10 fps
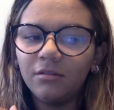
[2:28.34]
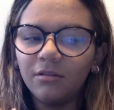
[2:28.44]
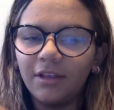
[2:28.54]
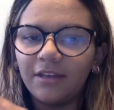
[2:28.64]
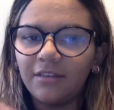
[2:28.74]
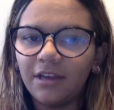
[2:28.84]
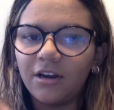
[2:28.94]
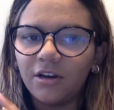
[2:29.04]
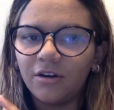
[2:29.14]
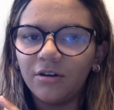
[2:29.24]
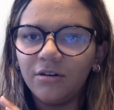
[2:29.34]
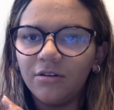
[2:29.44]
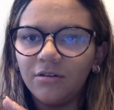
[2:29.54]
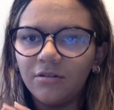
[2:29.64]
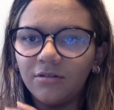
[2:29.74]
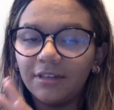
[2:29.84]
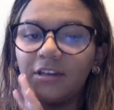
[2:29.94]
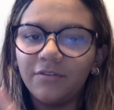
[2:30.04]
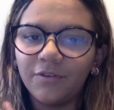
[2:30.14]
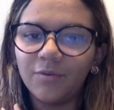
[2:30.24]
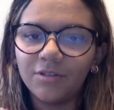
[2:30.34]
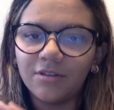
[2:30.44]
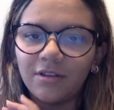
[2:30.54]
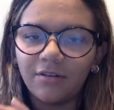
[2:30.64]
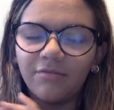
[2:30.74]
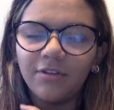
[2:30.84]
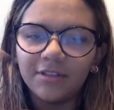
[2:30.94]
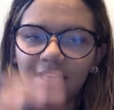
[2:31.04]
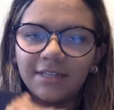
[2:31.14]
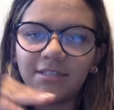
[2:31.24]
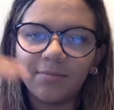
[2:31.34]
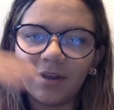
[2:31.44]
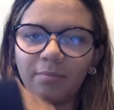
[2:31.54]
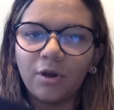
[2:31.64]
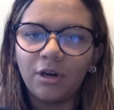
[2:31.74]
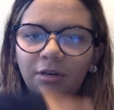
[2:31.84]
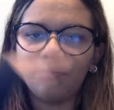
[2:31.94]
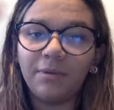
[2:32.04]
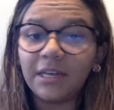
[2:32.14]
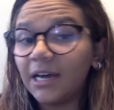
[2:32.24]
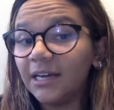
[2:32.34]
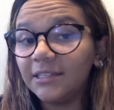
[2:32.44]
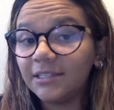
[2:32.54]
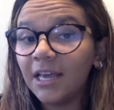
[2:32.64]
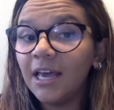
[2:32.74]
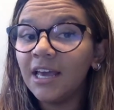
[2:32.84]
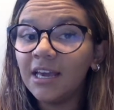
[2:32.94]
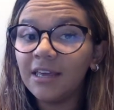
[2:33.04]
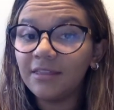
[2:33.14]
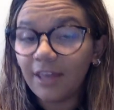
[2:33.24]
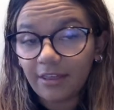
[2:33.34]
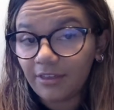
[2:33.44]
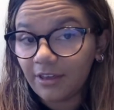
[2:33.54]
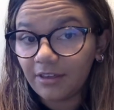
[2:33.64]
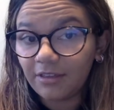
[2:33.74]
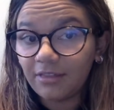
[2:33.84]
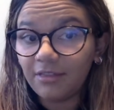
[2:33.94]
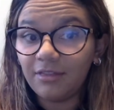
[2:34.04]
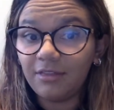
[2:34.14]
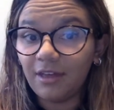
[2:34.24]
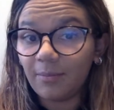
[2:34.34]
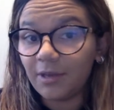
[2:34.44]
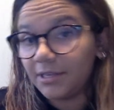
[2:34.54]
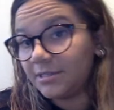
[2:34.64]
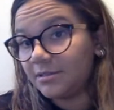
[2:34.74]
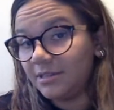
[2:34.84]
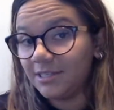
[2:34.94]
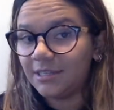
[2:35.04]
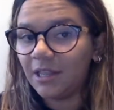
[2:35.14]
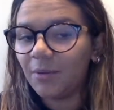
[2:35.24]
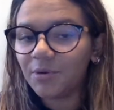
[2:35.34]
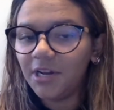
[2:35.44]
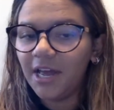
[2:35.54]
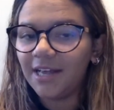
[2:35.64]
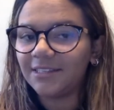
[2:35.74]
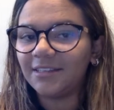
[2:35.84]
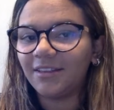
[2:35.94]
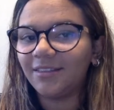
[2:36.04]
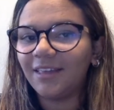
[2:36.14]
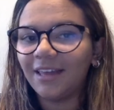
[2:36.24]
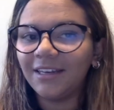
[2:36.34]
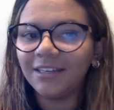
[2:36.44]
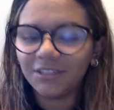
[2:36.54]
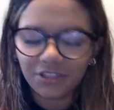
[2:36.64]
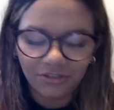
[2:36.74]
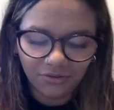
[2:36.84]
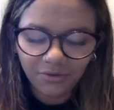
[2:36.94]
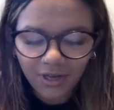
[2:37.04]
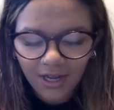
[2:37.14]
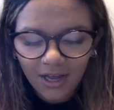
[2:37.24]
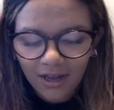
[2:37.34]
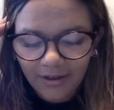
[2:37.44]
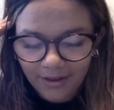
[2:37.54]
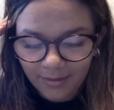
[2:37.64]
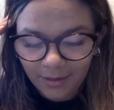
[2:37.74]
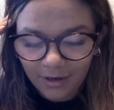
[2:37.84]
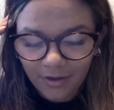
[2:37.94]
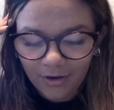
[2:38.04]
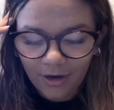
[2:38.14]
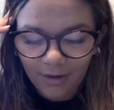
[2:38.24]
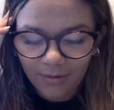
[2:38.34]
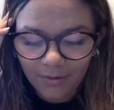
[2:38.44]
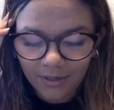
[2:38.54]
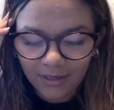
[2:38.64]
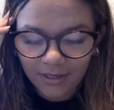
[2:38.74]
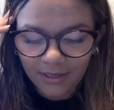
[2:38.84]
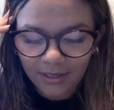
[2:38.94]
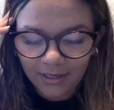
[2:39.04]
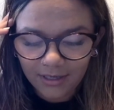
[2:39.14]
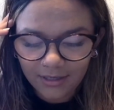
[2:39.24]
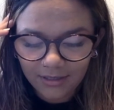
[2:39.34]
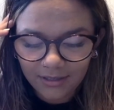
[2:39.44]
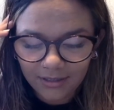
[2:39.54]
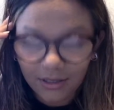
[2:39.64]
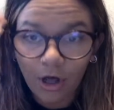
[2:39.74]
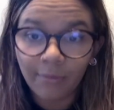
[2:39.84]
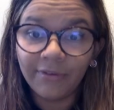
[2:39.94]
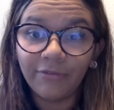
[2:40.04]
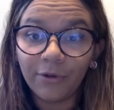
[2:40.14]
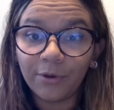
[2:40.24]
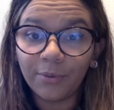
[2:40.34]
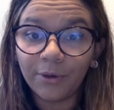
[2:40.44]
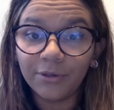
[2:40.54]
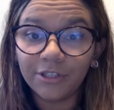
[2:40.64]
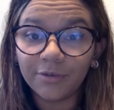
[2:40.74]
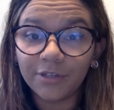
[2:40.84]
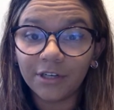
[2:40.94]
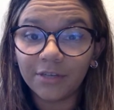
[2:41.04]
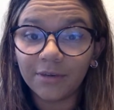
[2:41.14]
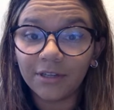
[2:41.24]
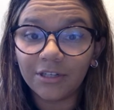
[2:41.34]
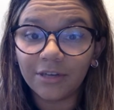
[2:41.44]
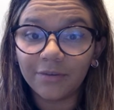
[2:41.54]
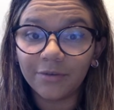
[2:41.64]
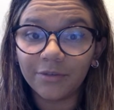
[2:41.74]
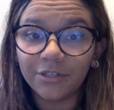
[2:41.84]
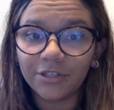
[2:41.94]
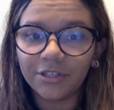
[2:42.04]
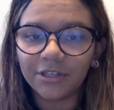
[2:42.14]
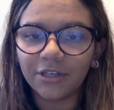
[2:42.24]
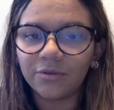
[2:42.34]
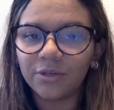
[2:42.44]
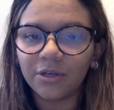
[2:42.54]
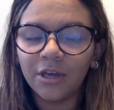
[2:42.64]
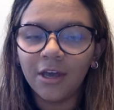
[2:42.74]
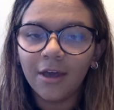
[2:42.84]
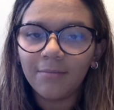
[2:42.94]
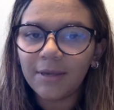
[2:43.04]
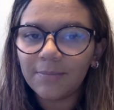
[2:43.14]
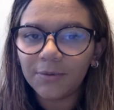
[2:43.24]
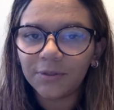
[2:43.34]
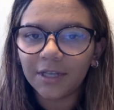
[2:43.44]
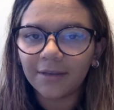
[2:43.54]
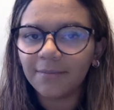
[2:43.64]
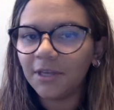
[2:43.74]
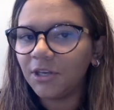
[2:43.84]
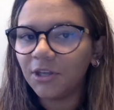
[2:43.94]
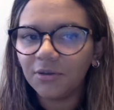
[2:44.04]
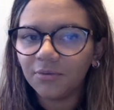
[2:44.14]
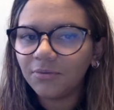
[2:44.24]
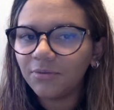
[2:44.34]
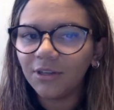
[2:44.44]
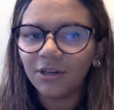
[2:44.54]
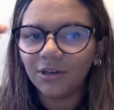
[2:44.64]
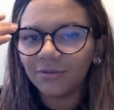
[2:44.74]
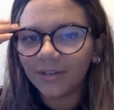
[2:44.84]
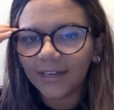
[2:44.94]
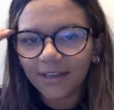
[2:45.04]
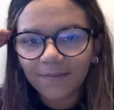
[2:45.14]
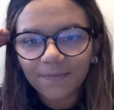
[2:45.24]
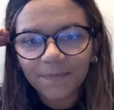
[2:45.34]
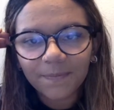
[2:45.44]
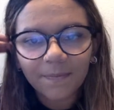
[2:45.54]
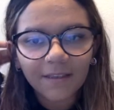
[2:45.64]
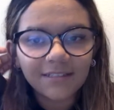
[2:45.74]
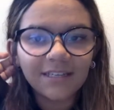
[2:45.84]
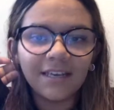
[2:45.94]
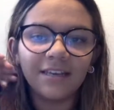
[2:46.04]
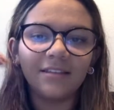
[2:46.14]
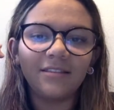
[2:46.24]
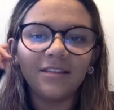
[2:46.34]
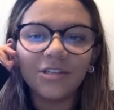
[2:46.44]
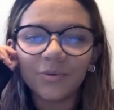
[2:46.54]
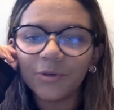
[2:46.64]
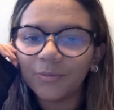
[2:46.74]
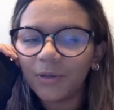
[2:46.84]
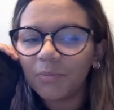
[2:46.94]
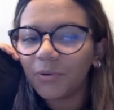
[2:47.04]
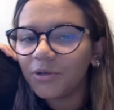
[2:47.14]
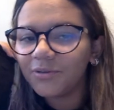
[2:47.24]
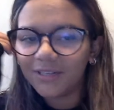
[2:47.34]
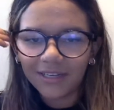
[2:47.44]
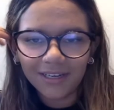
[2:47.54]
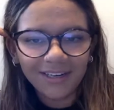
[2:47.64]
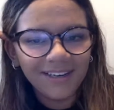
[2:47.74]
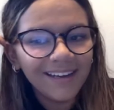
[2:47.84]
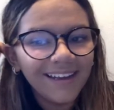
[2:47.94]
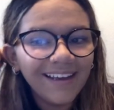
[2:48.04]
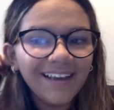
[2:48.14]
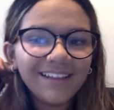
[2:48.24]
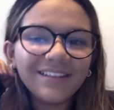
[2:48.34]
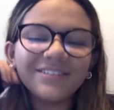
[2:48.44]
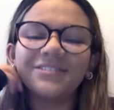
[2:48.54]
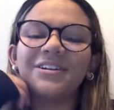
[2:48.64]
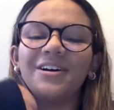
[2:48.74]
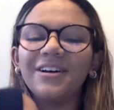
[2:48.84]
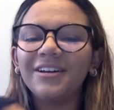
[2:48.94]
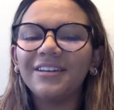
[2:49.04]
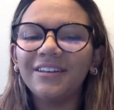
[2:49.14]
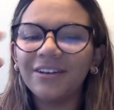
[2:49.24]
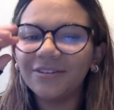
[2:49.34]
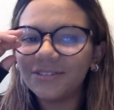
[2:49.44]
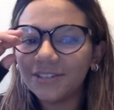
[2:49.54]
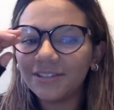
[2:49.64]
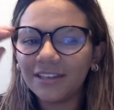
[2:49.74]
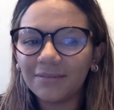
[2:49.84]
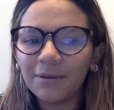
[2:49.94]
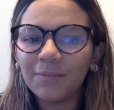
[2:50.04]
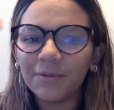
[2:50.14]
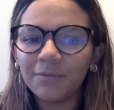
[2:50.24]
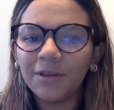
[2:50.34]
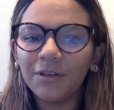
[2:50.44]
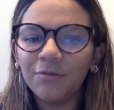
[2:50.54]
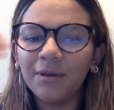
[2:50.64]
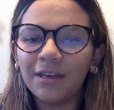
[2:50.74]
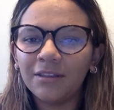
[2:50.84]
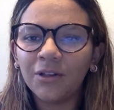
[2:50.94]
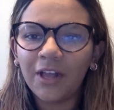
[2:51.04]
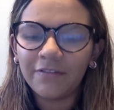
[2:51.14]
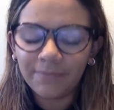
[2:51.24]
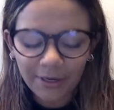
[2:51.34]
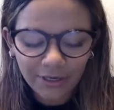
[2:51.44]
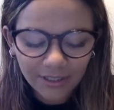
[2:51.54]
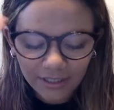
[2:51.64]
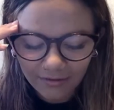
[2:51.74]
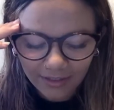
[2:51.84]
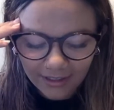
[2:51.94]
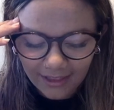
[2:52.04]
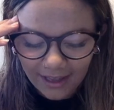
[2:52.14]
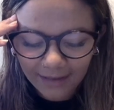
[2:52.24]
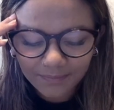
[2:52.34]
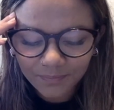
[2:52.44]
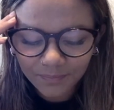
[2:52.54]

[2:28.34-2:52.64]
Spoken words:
like their viewers would then feel enticed to buy the product because they think that because this celebrity has it, that they need it too. Another common one is the common folk approach that we talked about in the chapter, which is just like using people like me and you, like saying these are real people used in, these are not, just like people to me and you, making their lives better, stuff like that.